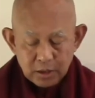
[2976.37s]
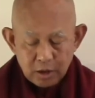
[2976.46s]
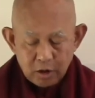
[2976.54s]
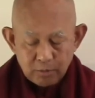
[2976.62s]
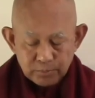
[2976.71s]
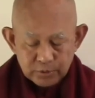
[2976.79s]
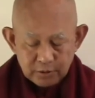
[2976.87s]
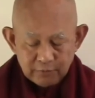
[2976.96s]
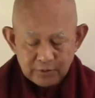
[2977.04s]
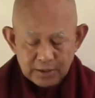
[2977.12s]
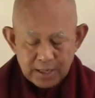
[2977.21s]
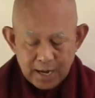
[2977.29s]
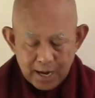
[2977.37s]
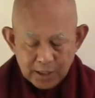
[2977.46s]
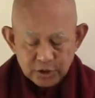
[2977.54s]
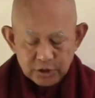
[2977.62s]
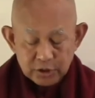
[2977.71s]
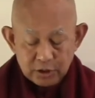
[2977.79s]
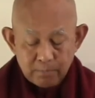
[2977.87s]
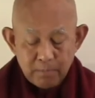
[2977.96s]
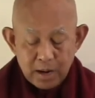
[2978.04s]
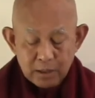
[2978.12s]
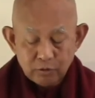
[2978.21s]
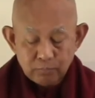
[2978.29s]
observing as
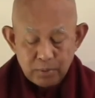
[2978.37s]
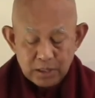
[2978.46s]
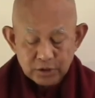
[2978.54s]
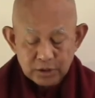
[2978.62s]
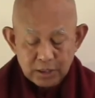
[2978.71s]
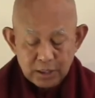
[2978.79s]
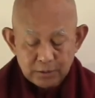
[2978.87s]
Dhamma Vipassana.